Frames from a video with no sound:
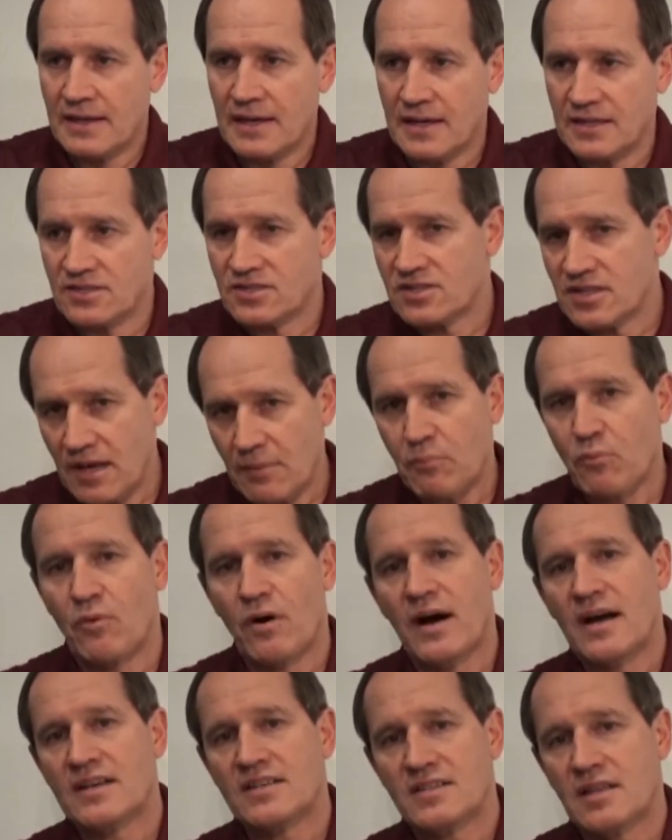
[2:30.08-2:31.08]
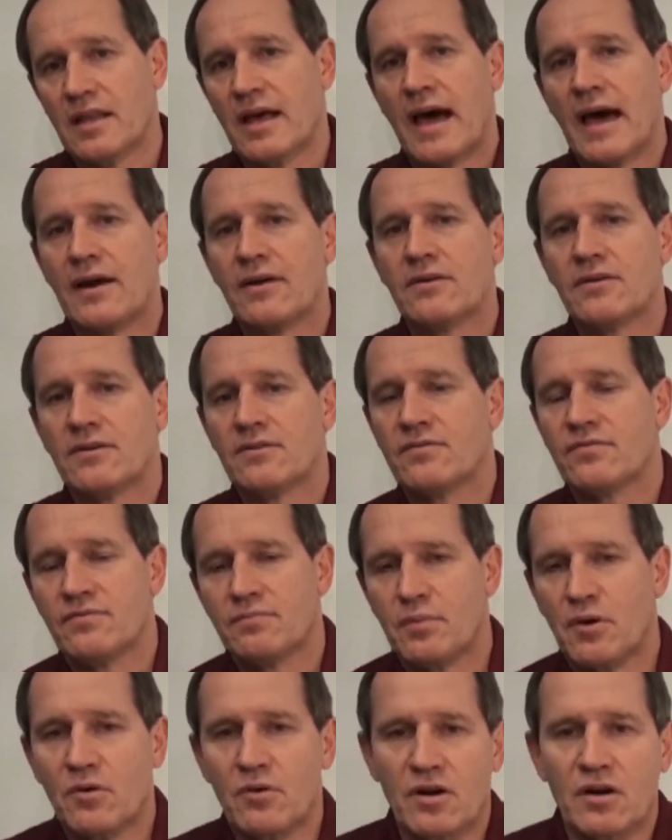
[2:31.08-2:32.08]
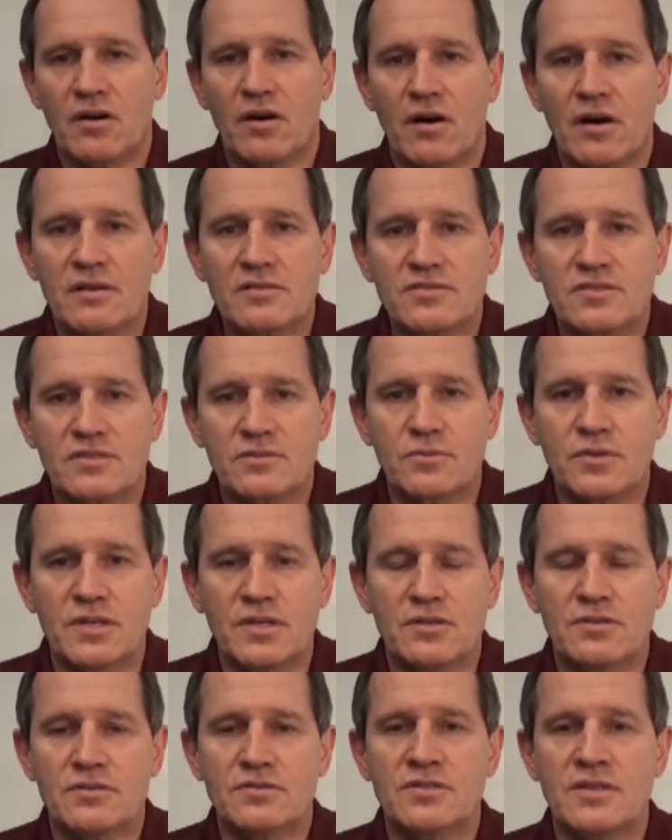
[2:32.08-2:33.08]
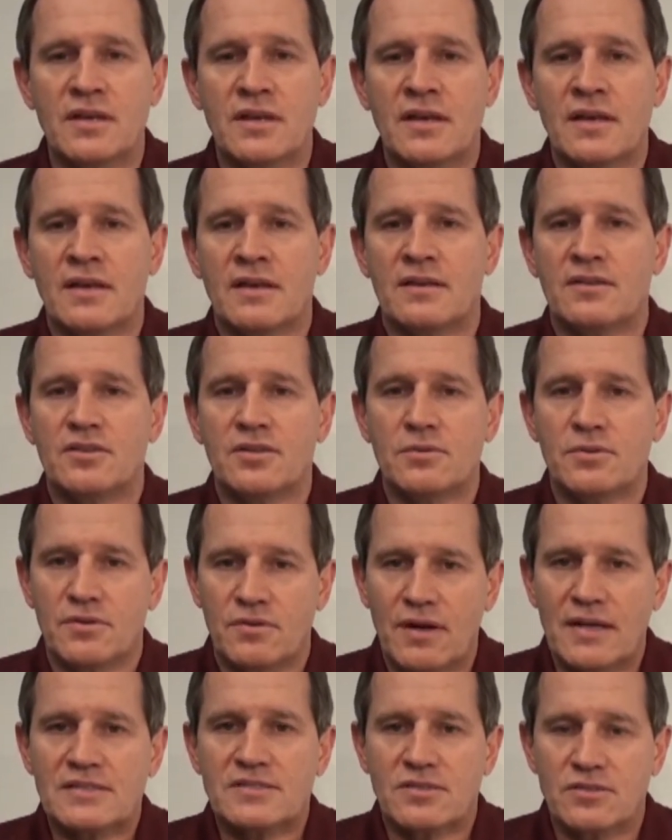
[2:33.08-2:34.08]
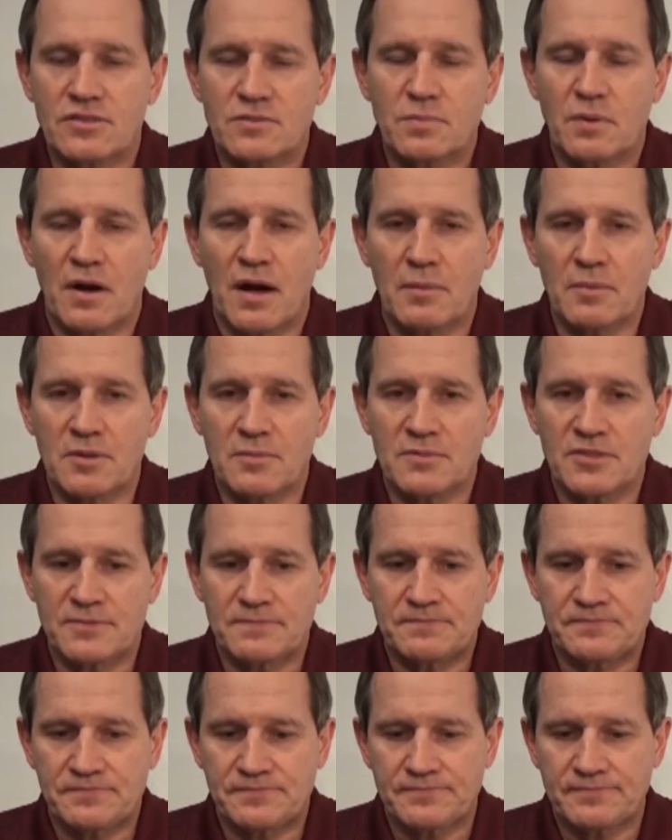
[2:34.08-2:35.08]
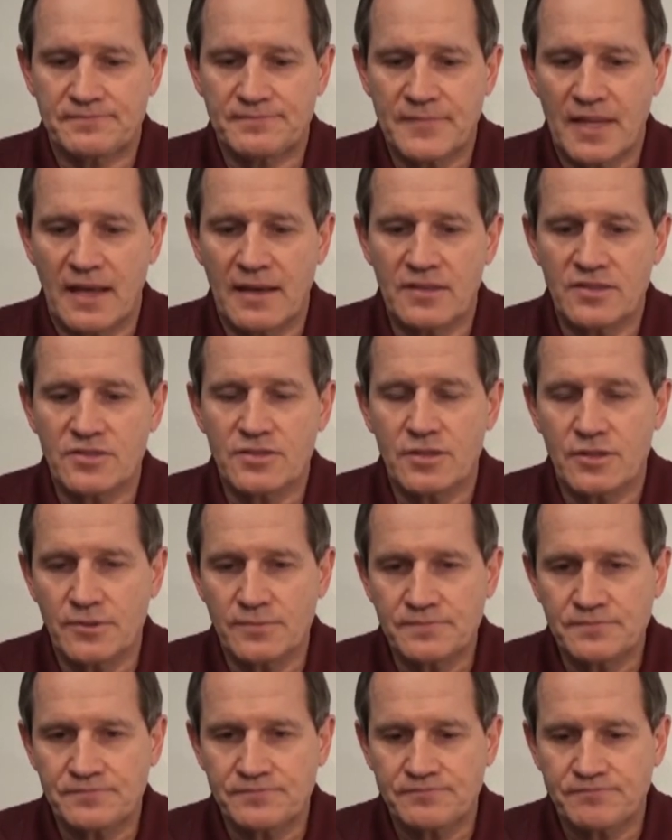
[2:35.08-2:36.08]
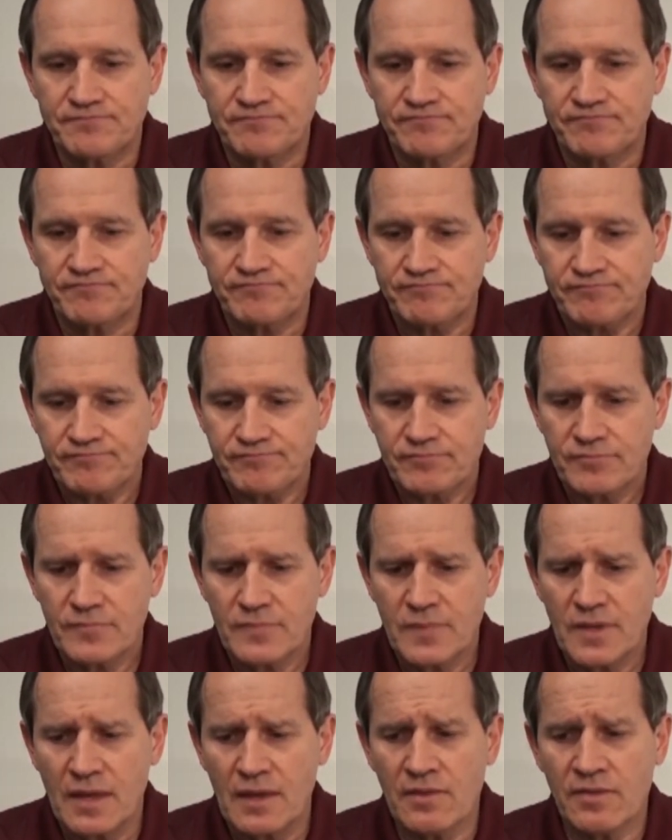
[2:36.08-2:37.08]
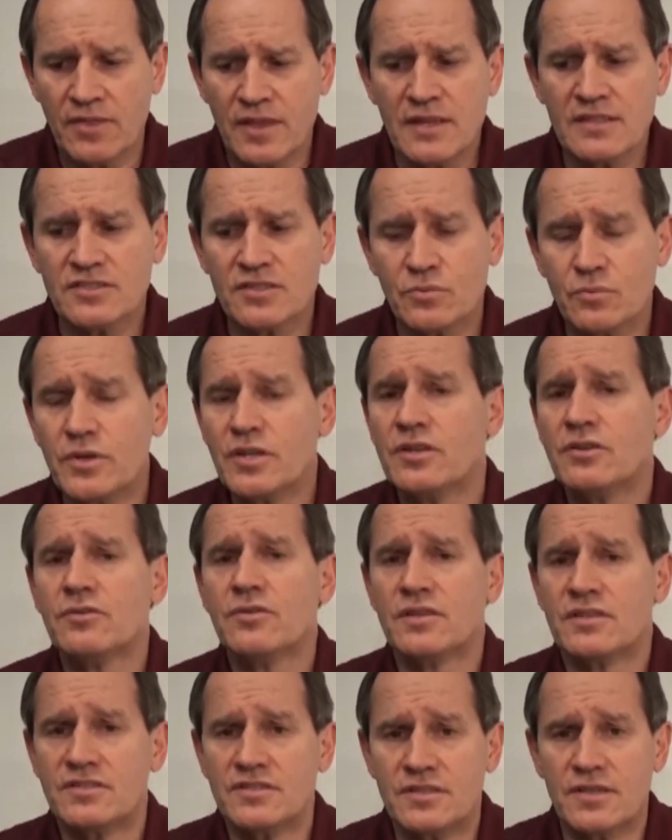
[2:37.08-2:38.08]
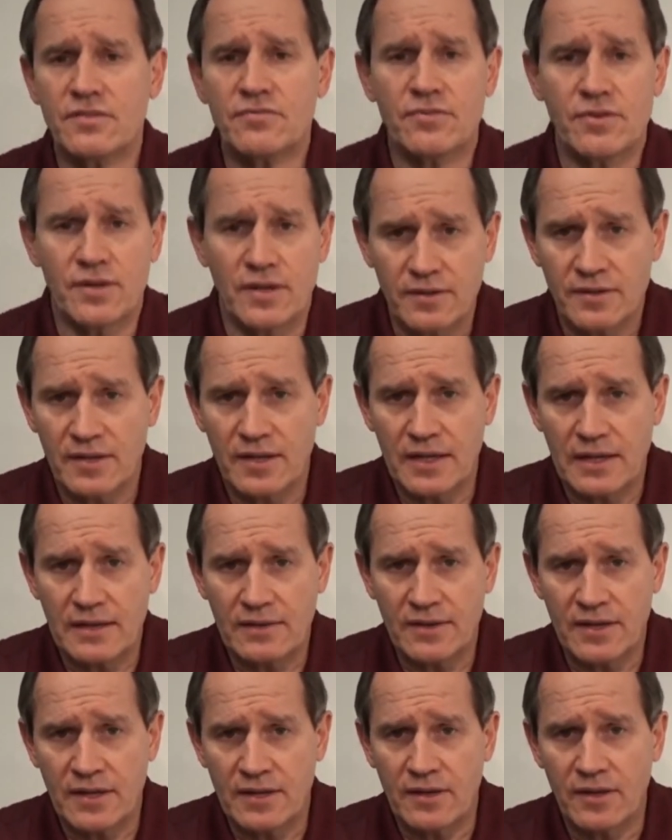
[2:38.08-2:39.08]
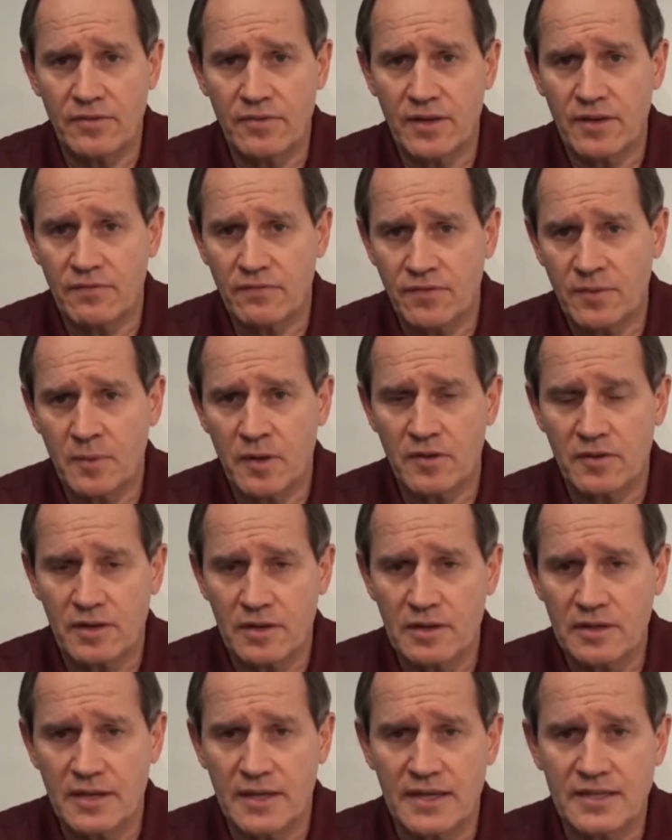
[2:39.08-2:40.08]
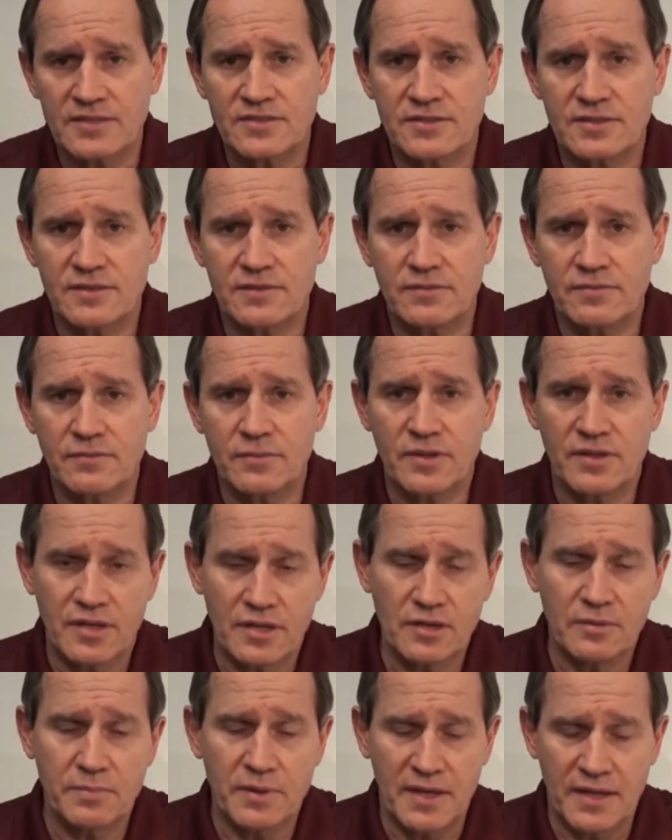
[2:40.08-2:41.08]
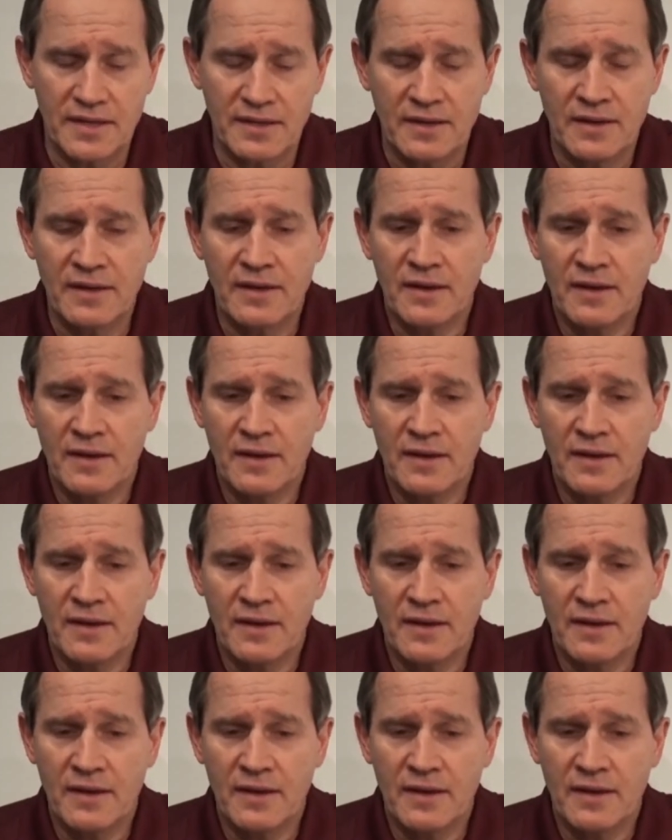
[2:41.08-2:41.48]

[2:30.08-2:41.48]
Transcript: a stepwise ladder of protocols that we use to address those problems. And so things that we do that's different that, in, that from other clinics that, with heel pain.